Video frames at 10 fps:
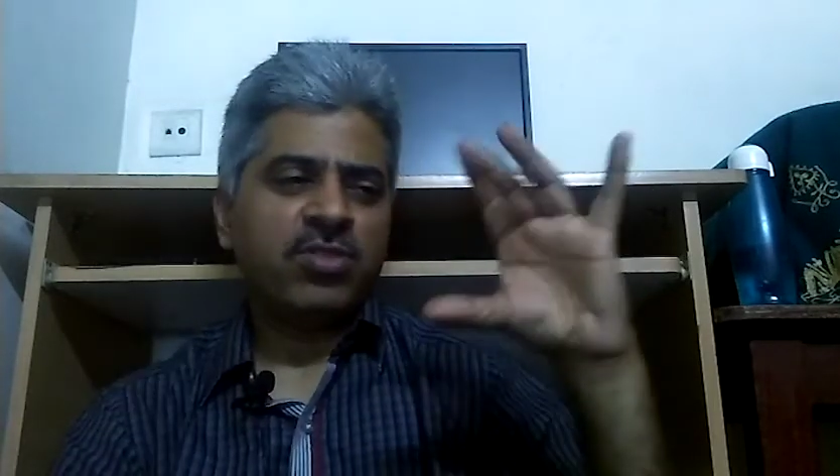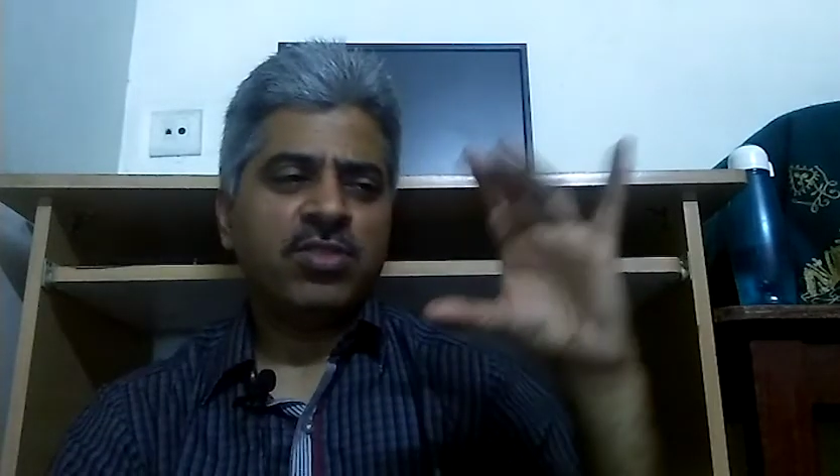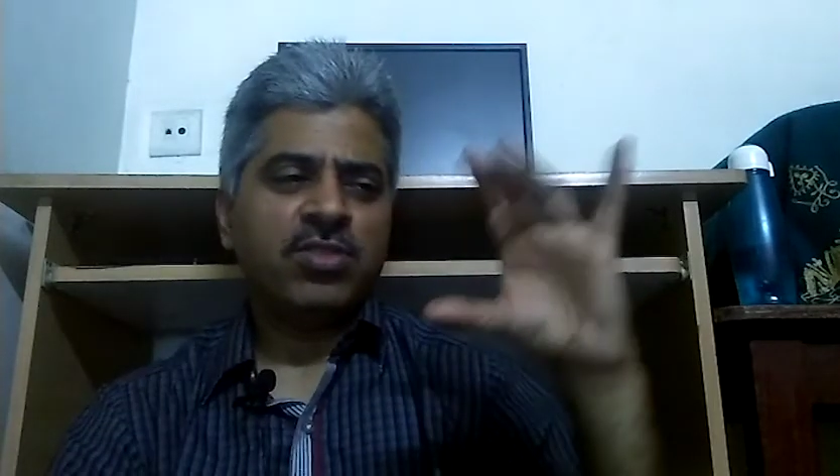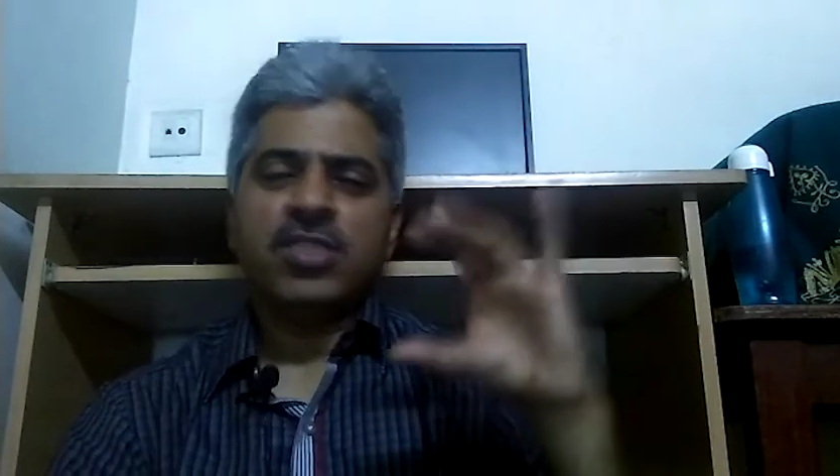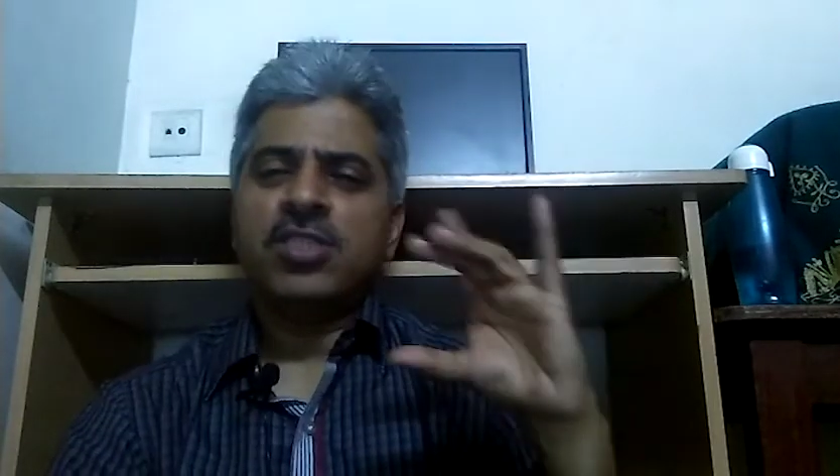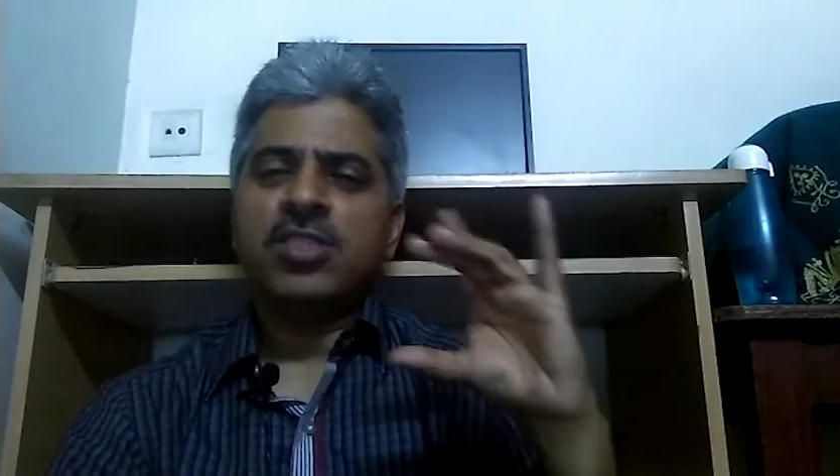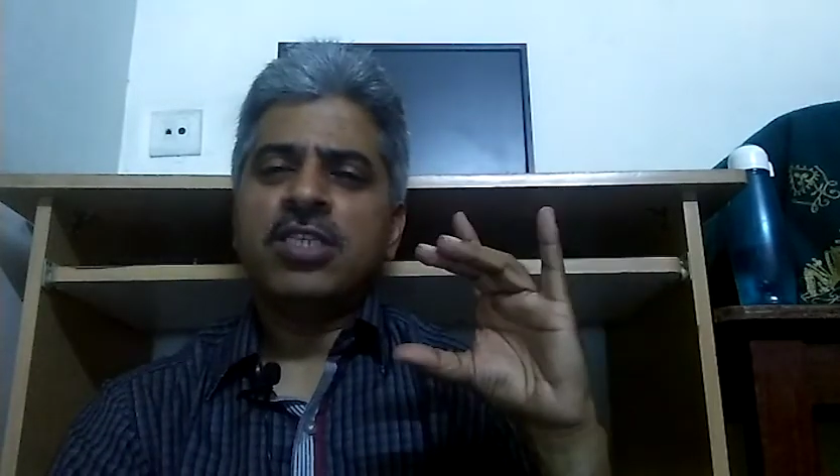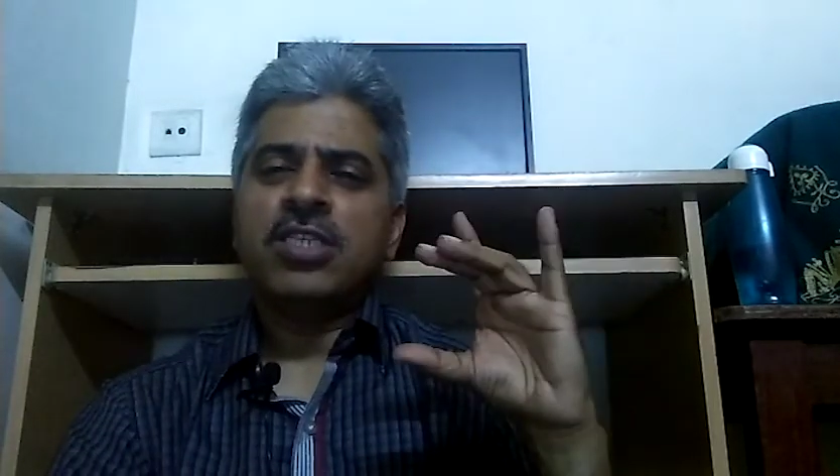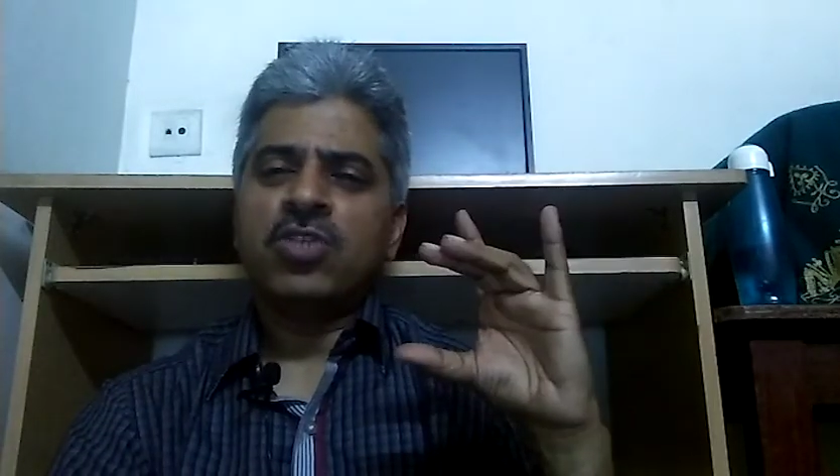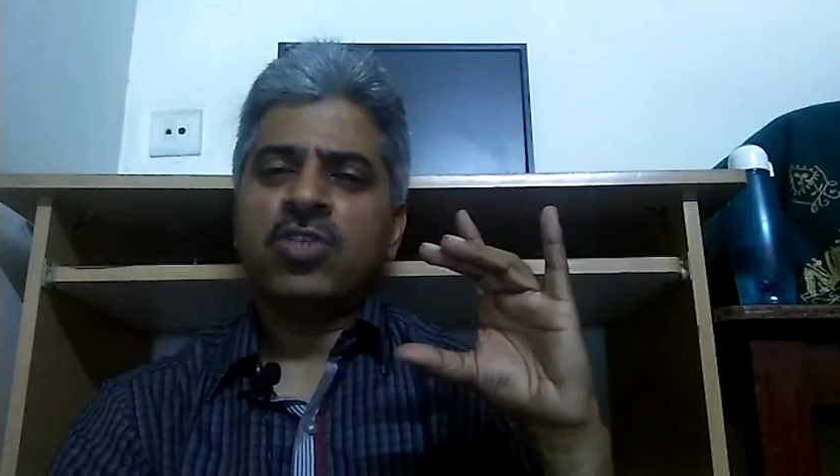These are the
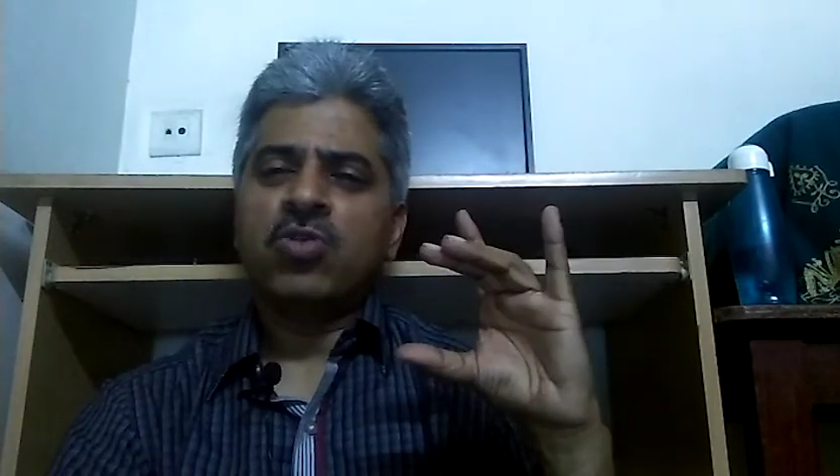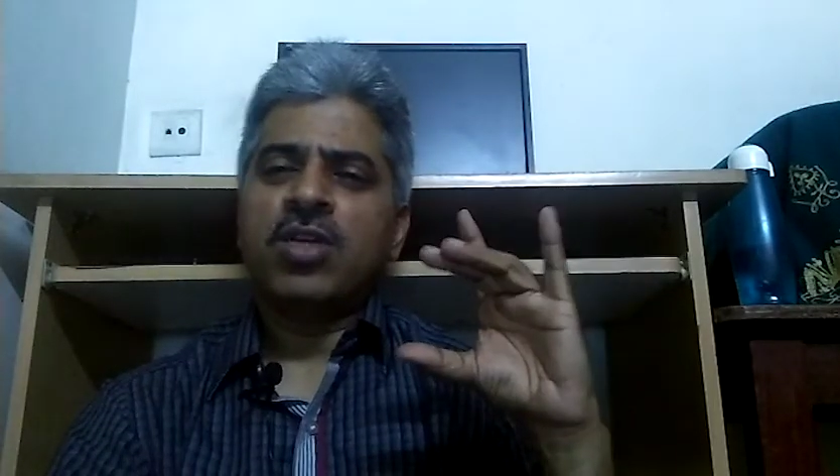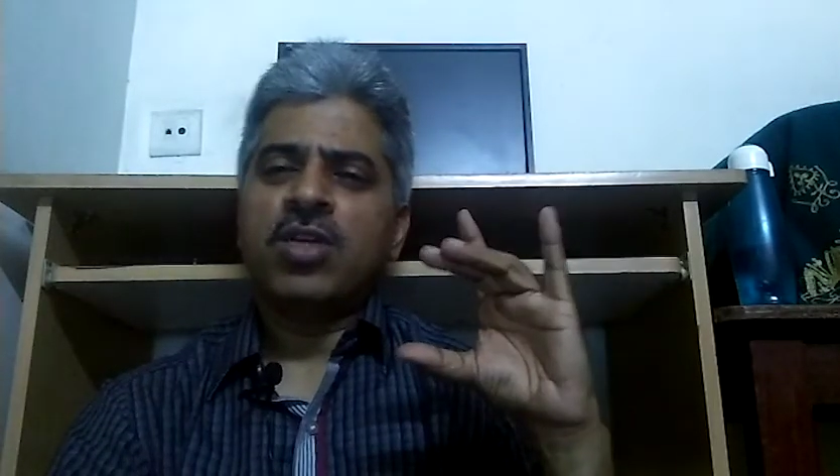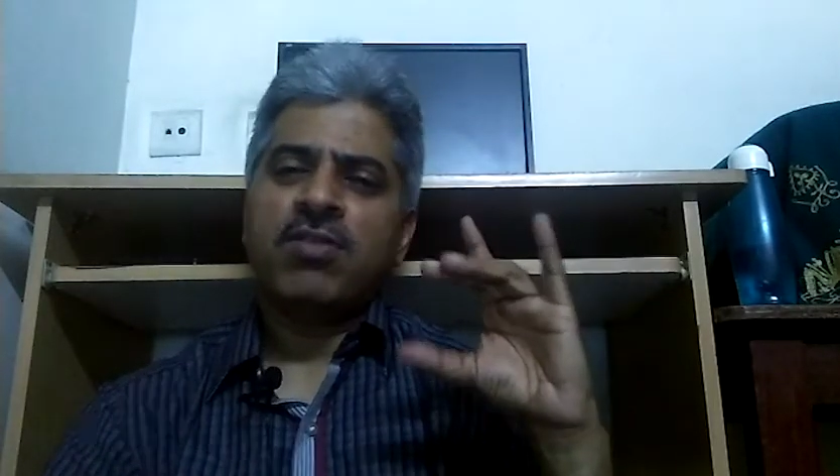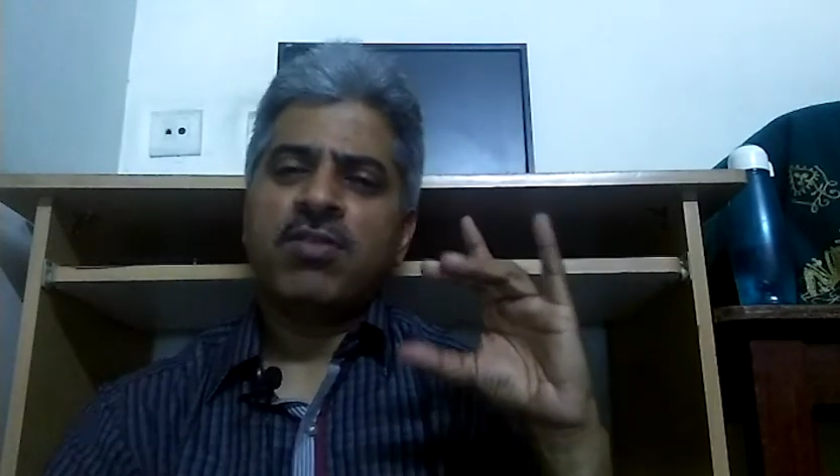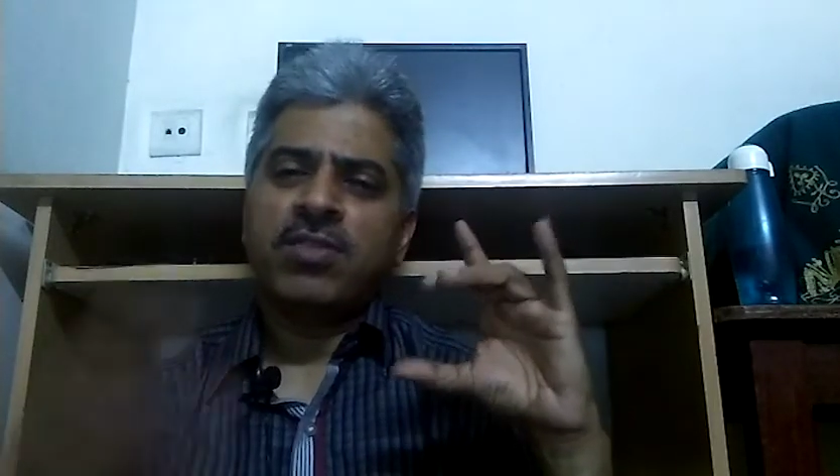things I should not have,